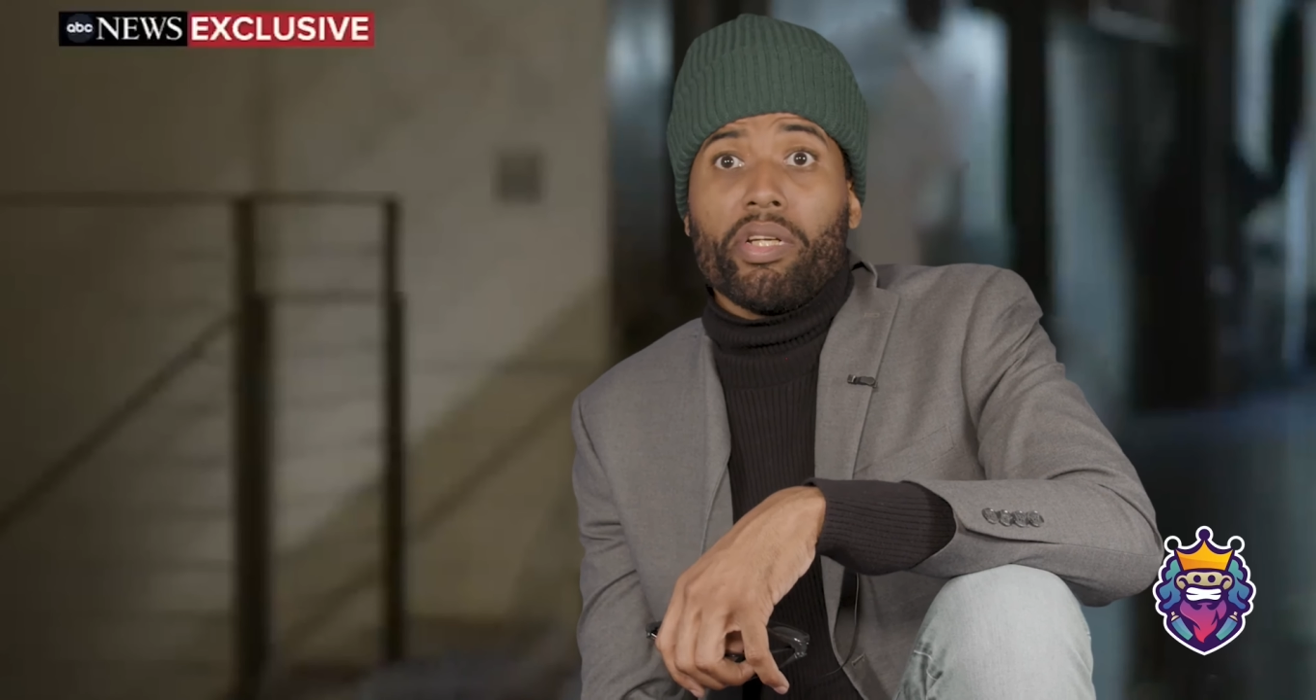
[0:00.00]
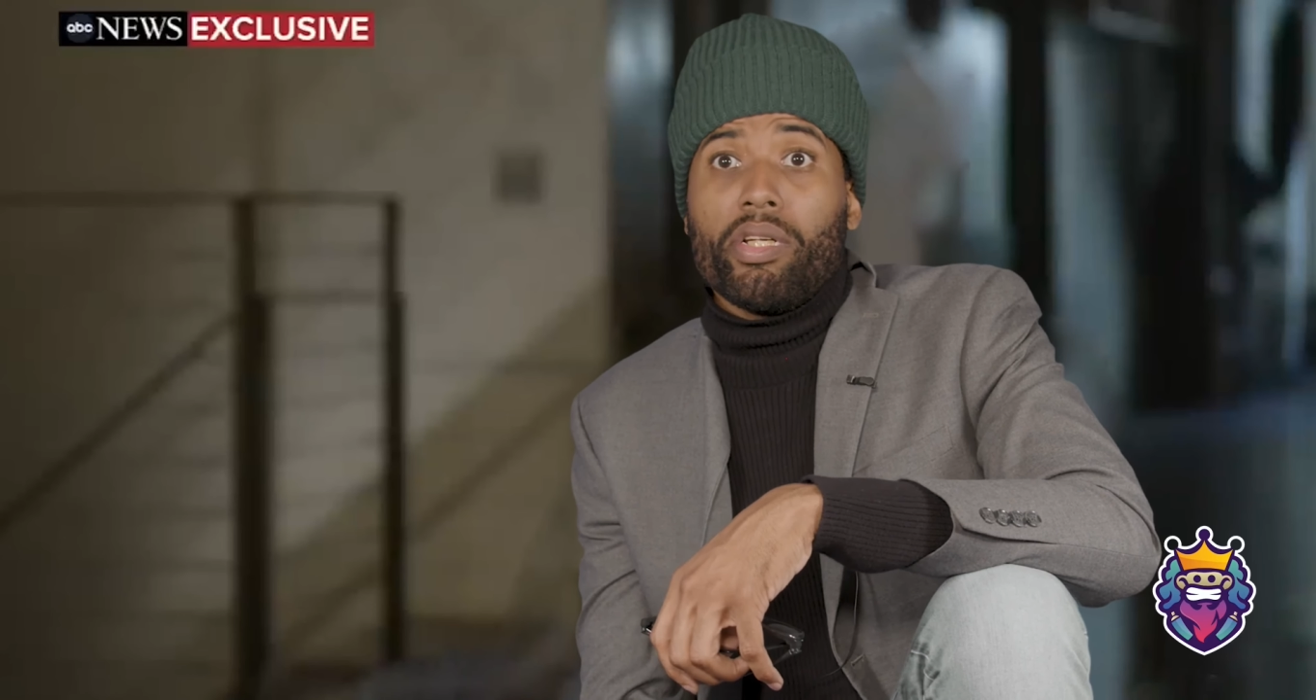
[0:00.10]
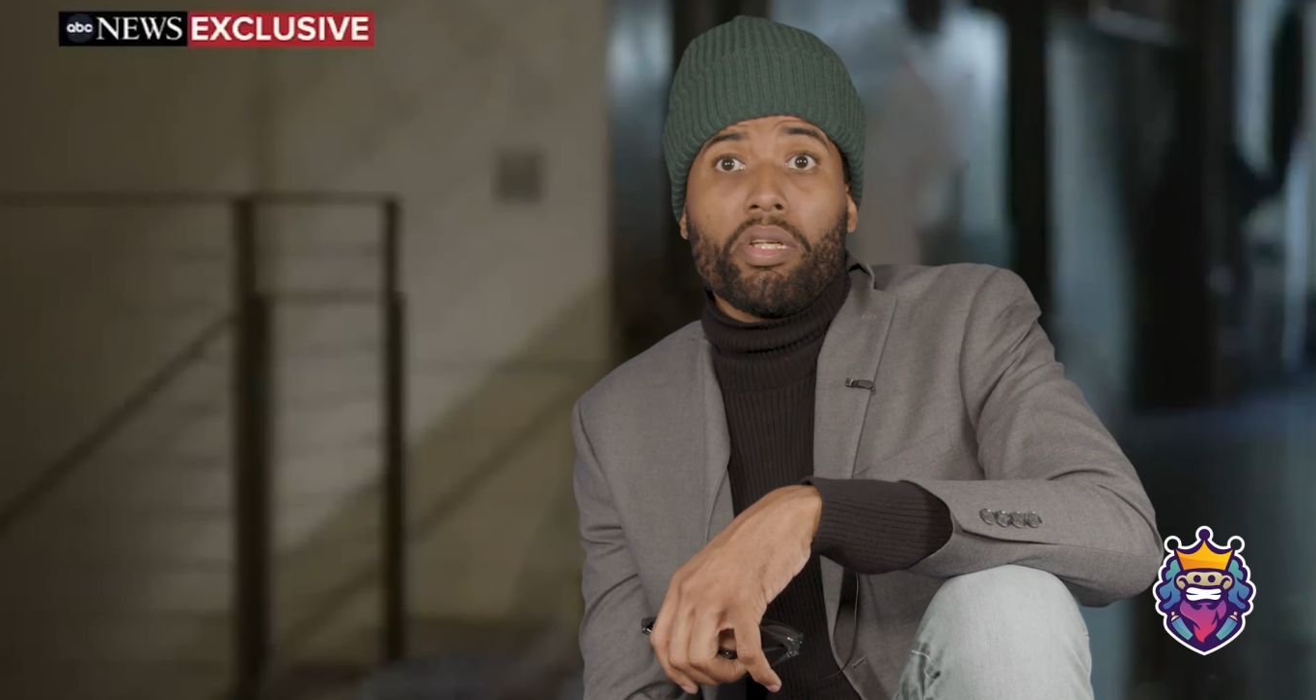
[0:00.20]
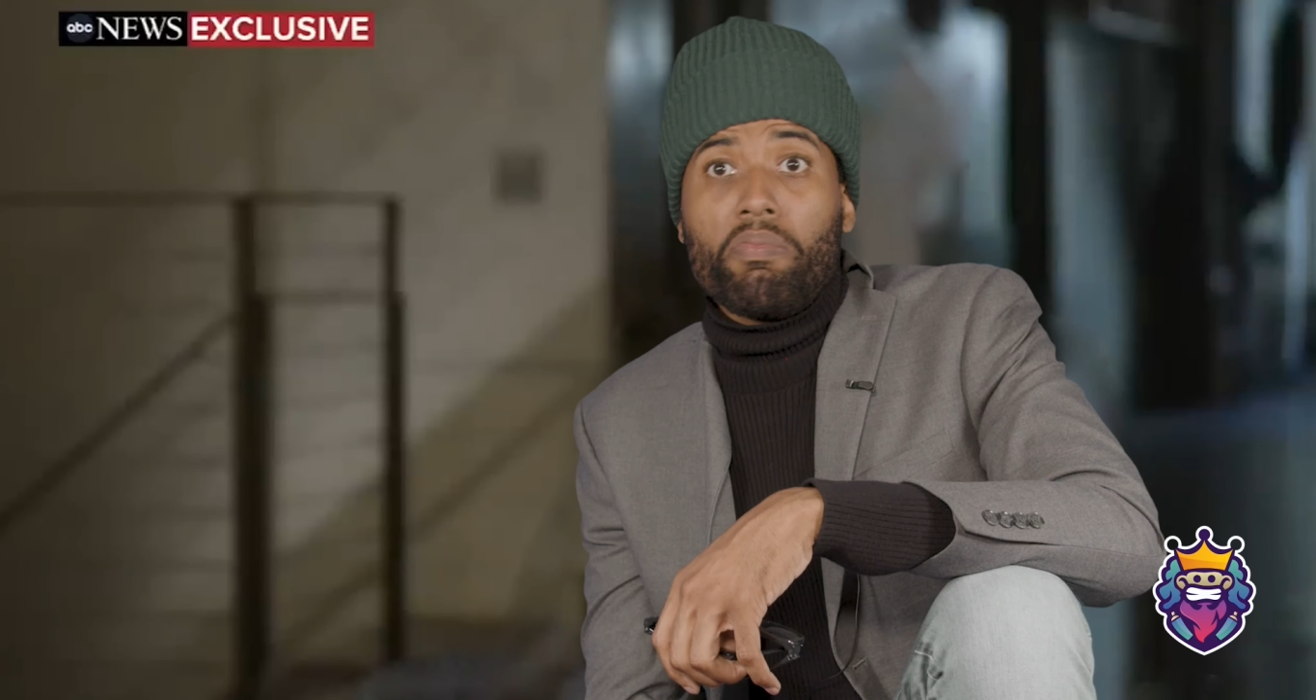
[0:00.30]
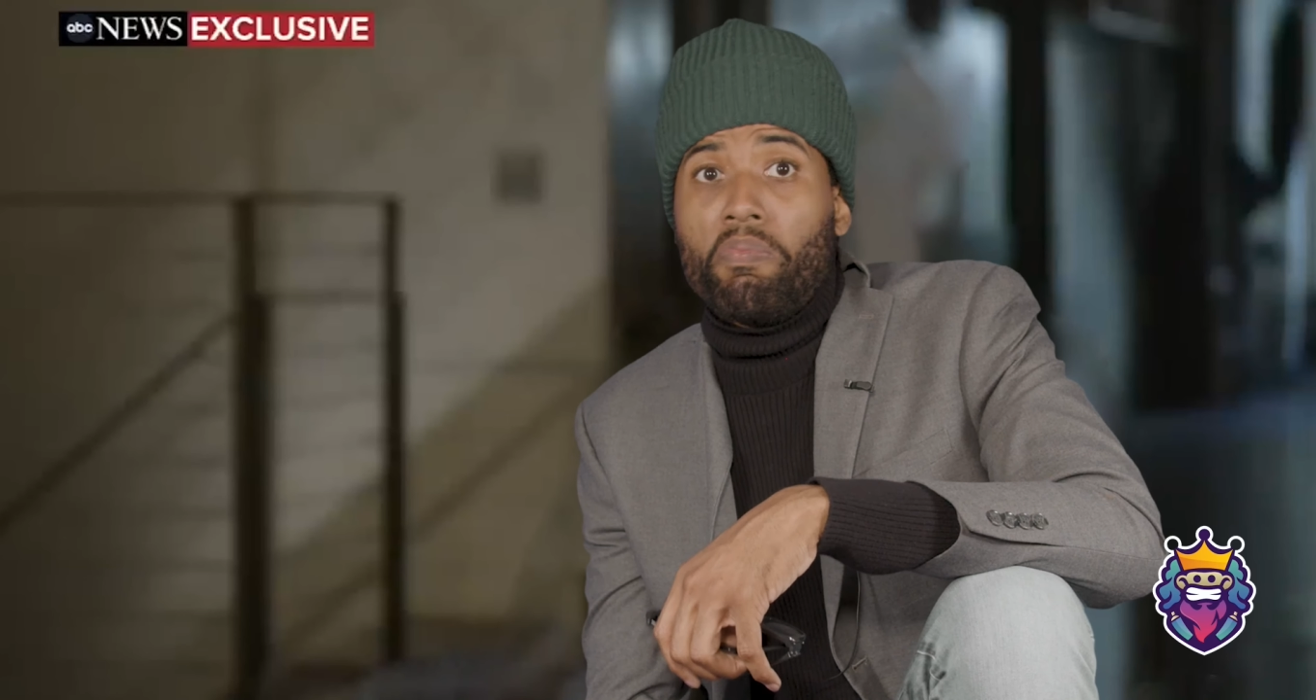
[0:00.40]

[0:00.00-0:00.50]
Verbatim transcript: in it.